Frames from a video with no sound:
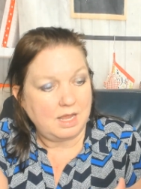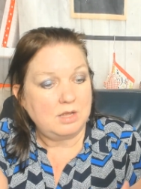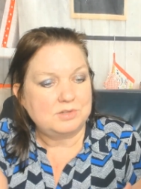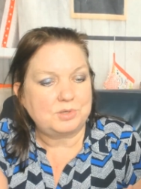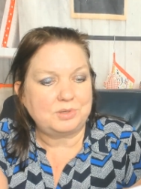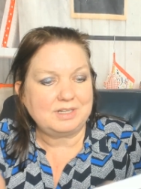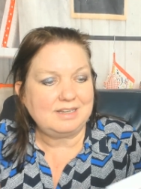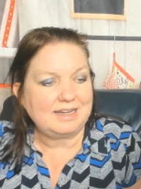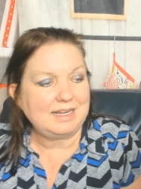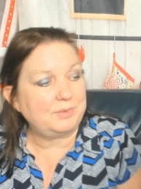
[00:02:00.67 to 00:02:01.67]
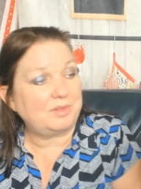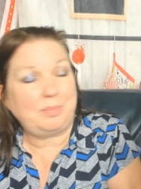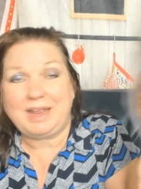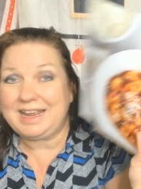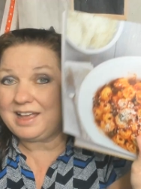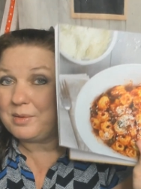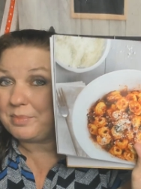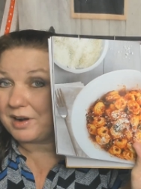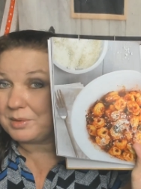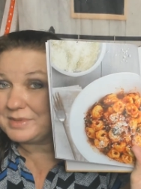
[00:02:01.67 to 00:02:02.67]
Tortellini with pink
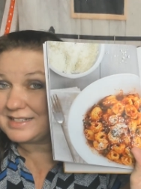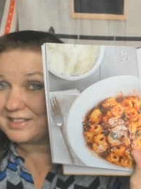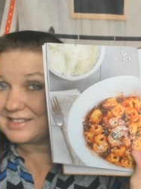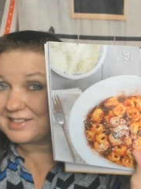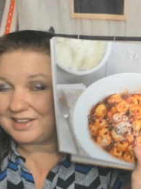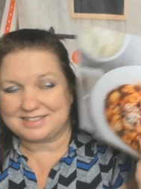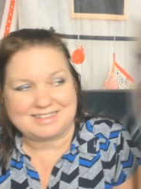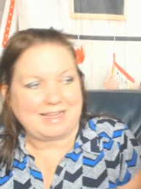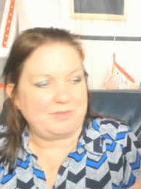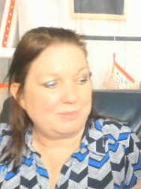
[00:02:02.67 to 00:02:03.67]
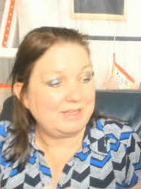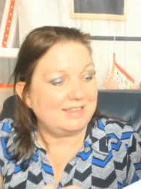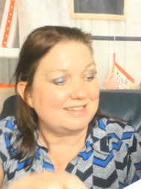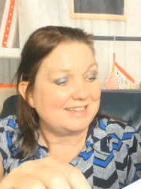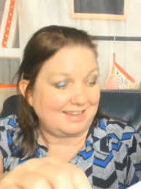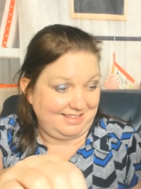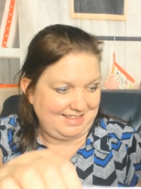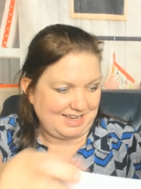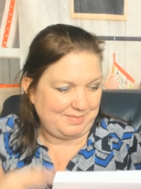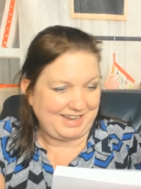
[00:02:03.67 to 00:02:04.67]
Parmesan sauce. That would be the second
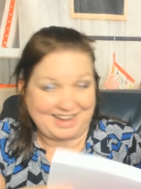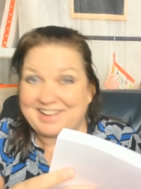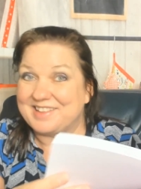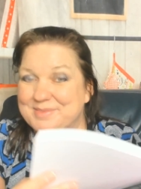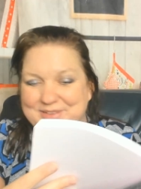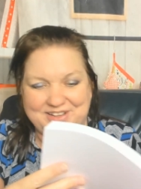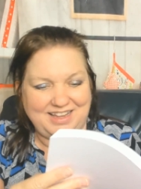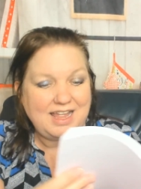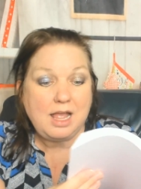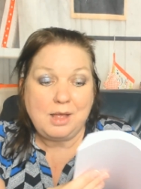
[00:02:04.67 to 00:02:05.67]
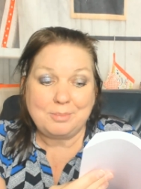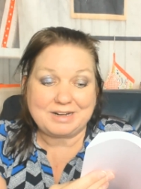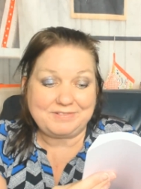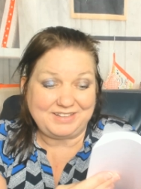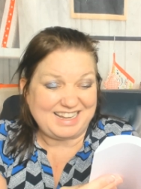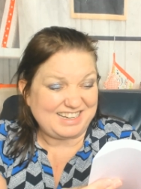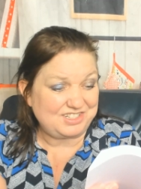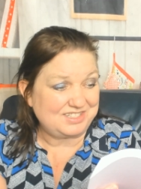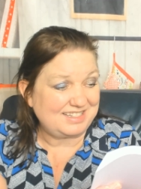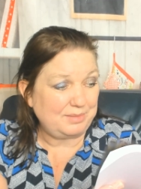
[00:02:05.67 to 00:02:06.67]
thing I make out of this book. But I feel like I
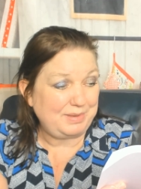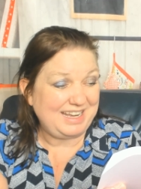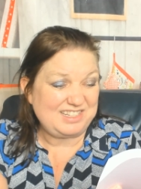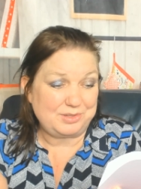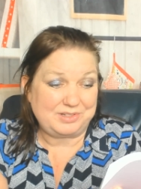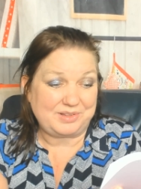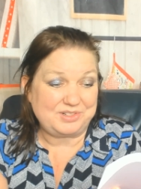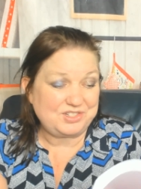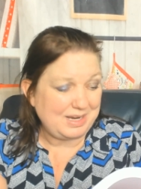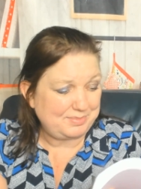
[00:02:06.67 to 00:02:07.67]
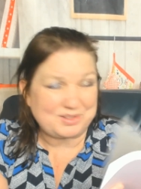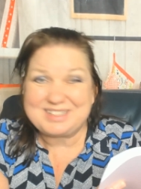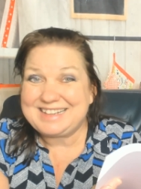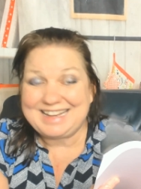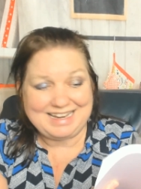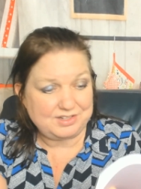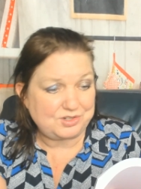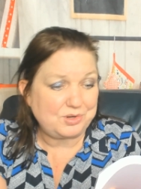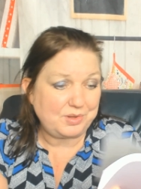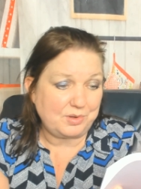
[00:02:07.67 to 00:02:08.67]
should skip ahead to another chapter because I can't show
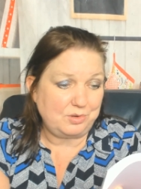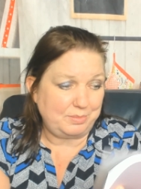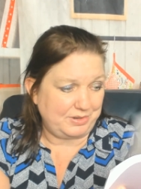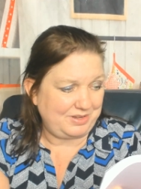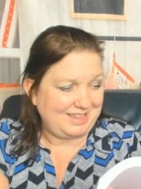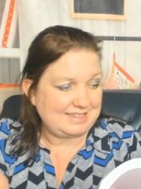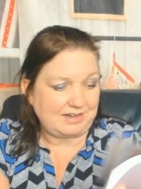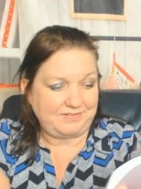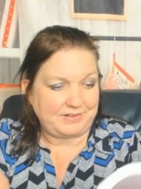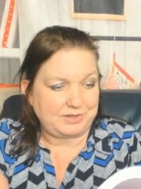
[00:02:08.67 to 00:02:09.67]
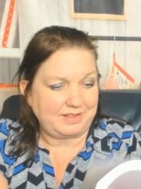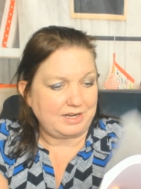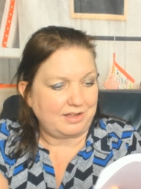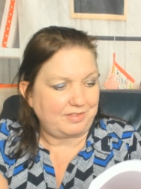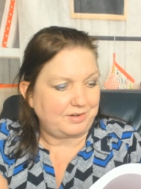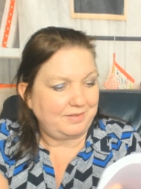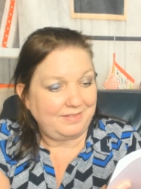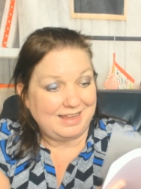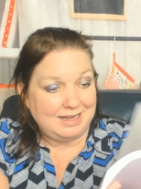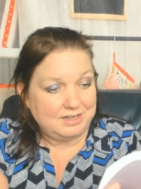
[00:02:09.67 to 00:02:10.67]
you the whole book. That's not fair to the author.
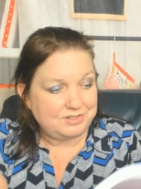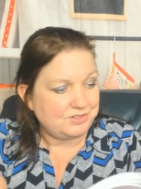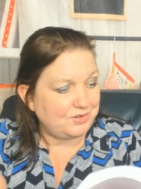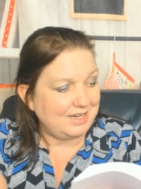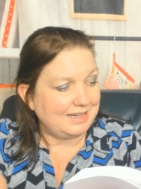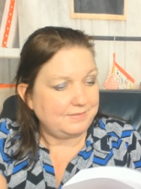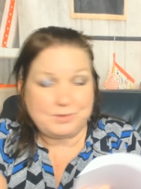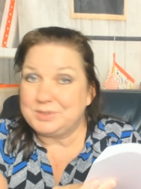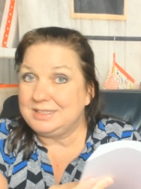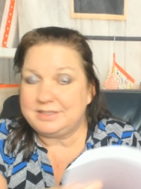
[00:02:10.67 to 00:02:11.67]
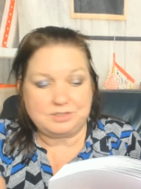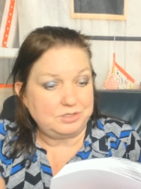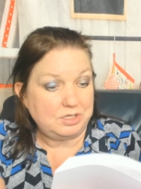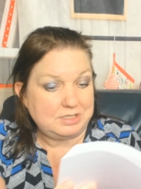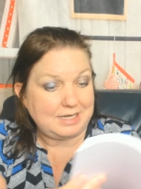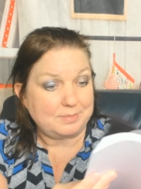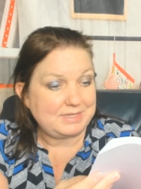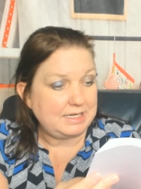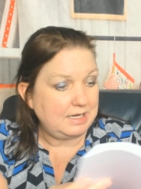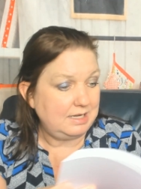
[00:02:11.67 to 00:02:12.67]
Just trying to give you a little
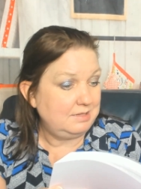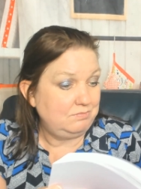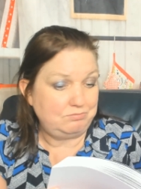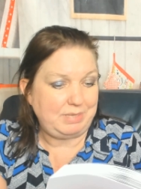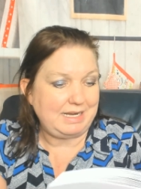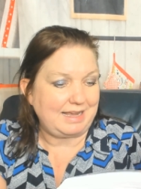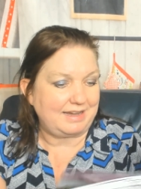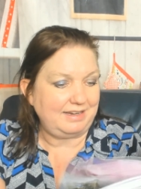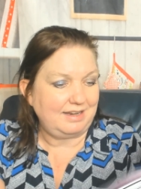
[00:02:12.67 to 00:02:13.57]
tempting peek at it.